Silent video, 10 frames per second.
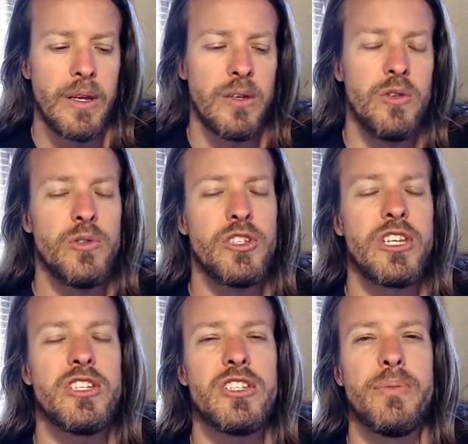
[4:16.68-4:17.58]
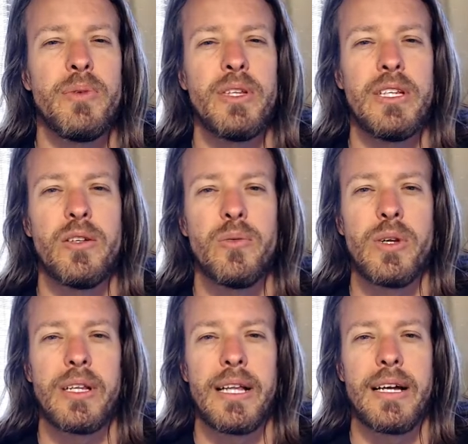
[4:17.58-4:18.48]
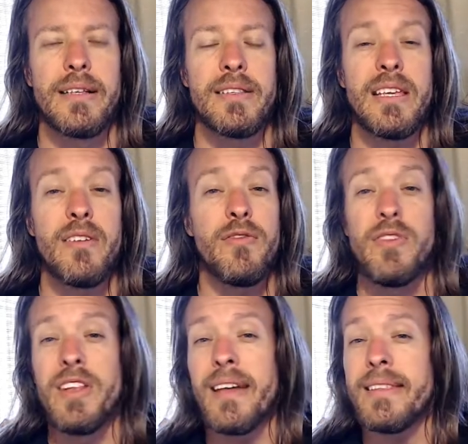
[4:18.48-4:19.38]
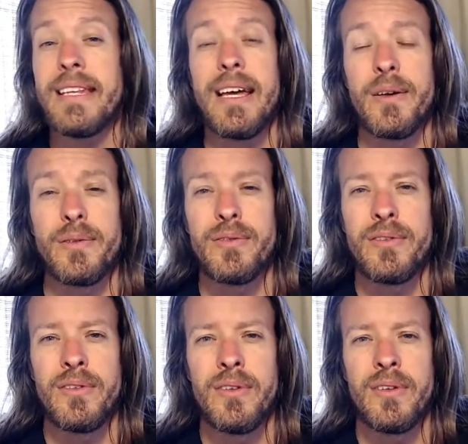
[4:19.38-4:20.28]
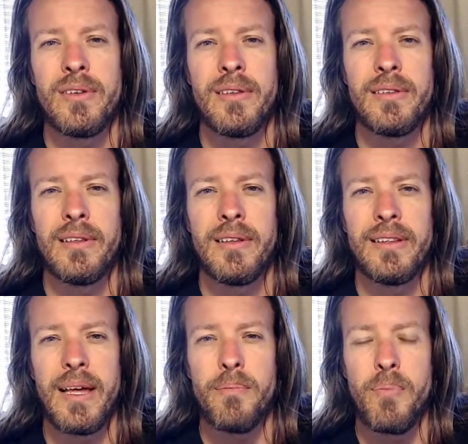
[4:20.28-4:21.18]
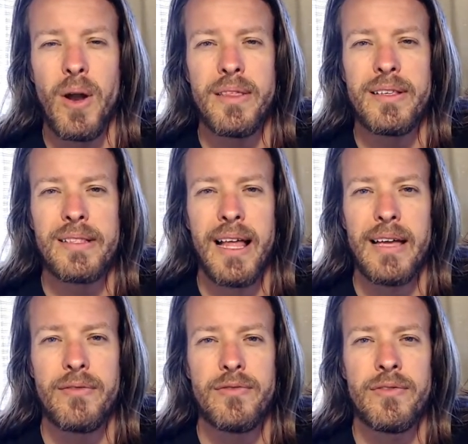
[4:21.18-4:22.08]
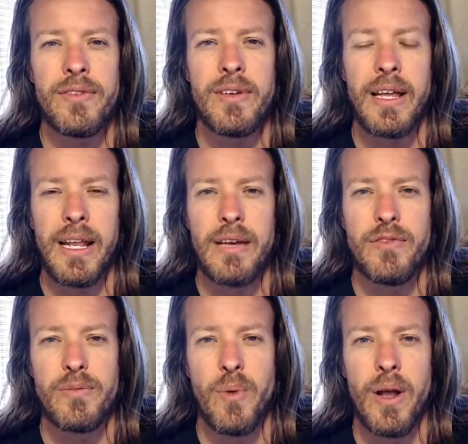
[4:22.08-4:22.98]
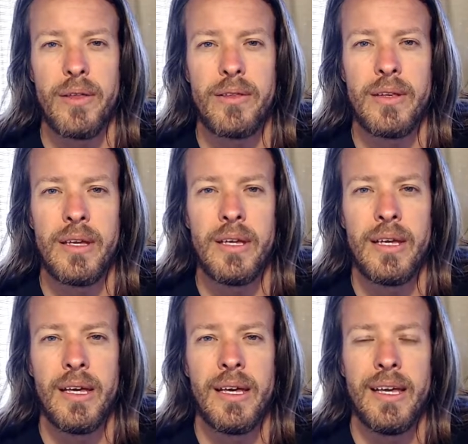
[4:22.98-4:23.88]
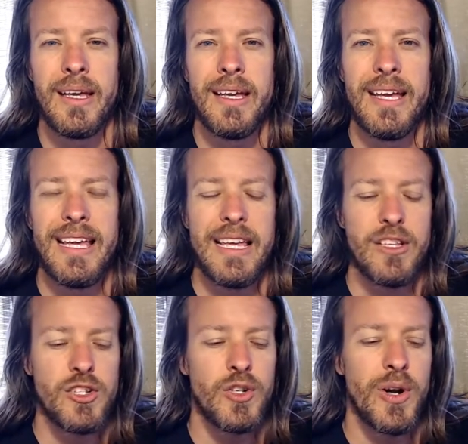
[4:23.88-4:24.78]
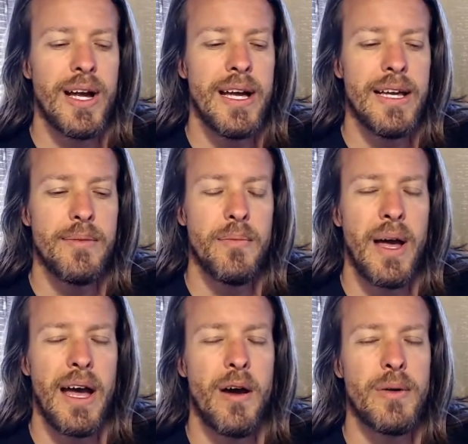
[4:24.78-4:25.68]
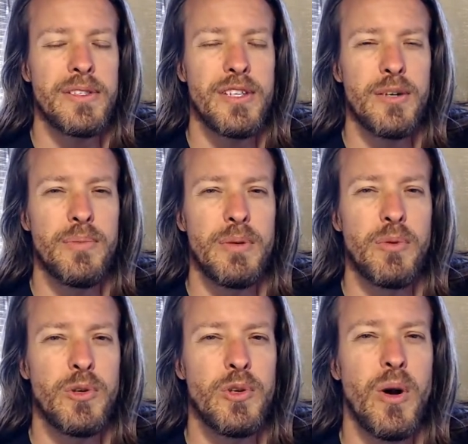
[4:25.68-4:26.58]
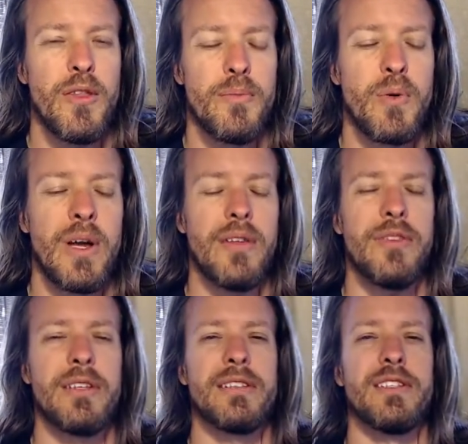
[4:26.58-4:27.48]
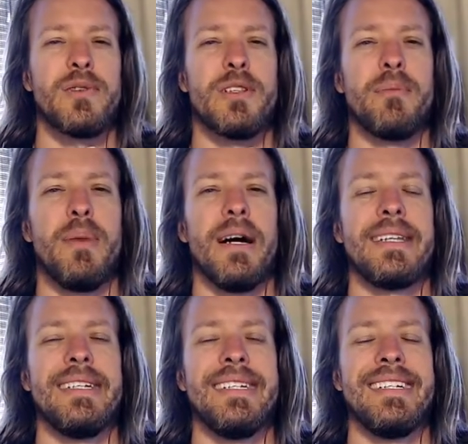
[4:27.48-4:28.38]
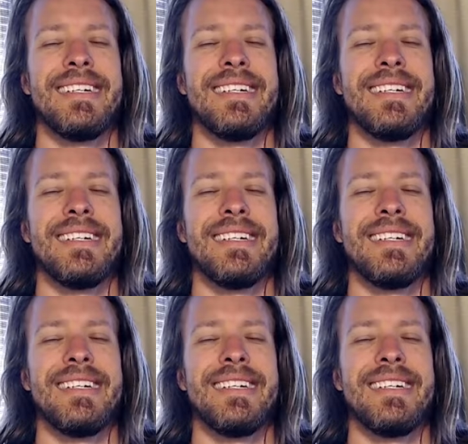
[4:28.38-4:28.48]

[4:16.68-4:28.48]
You just simply need to realize, if nothing else, that breath is life and life is breath. Try, I always tell people, you are the breath that is entering the body